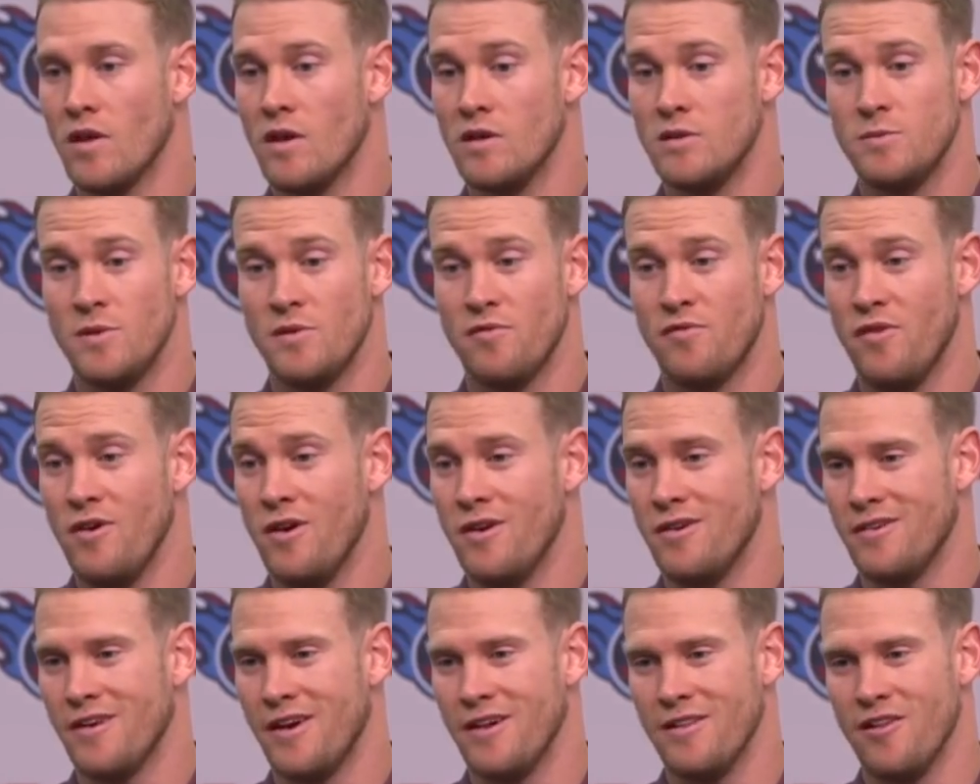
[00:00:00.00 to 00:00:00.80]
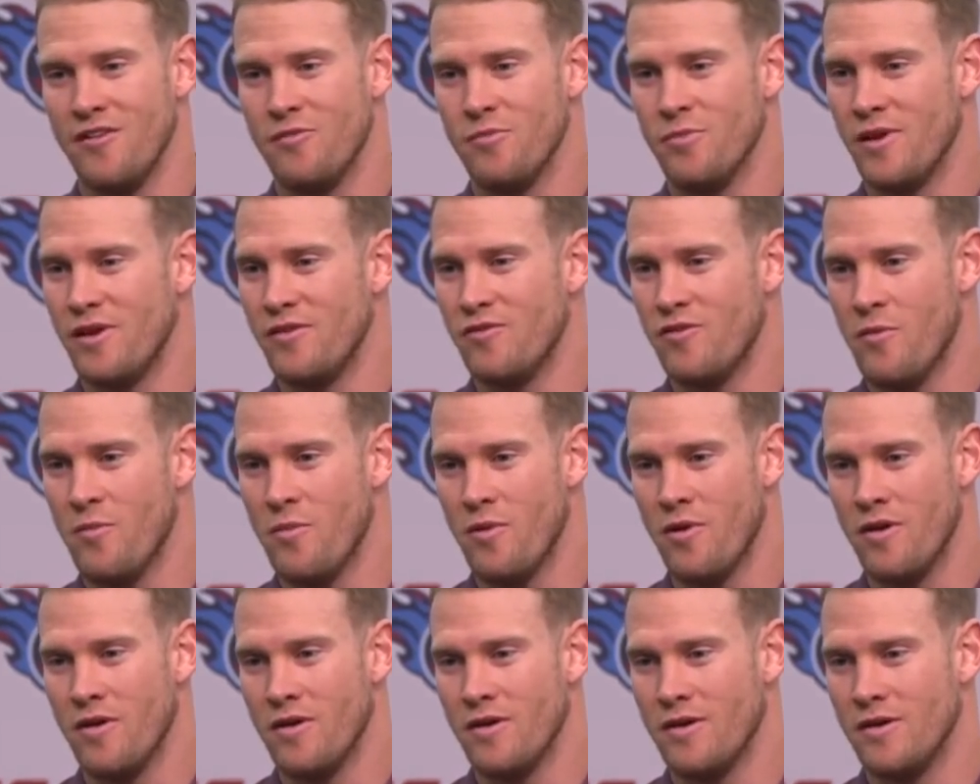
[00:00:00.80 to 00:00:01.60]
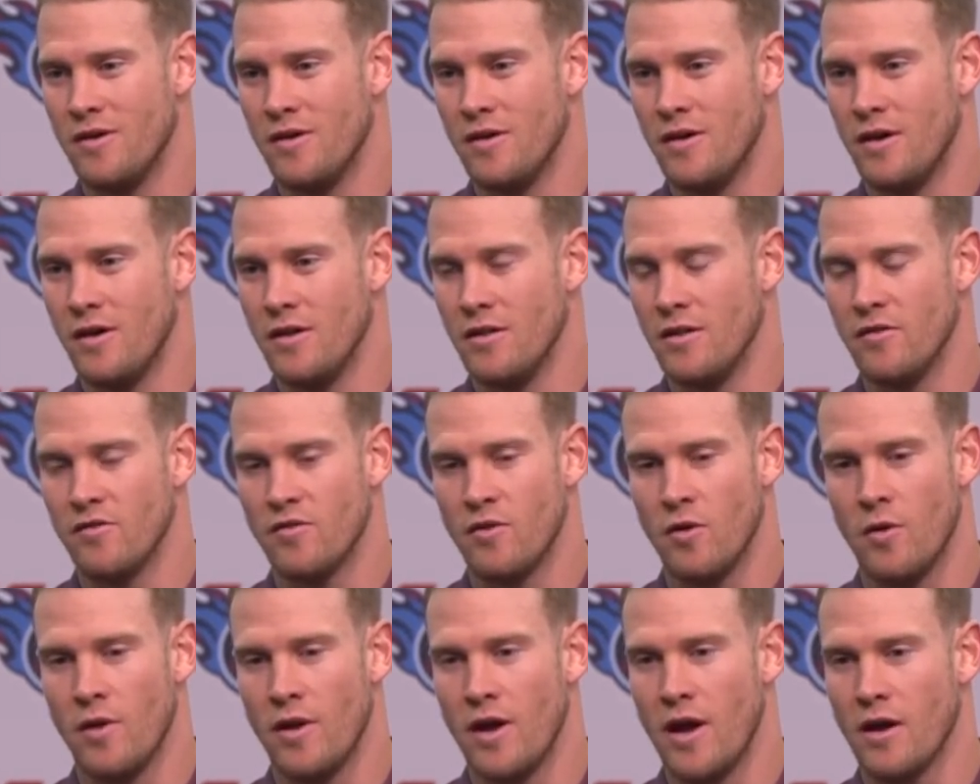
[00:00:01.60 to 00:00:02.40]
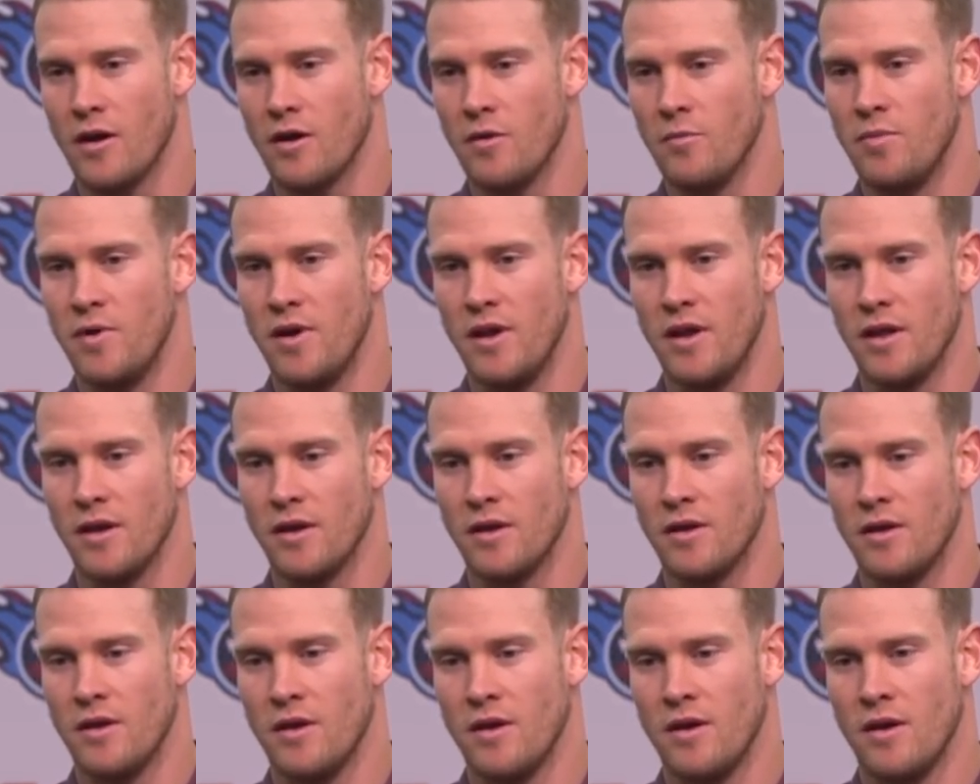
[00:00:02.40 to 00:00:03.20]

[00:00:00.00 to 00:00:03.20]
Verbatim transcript: It's been fun. I love playing football. I love going out competing.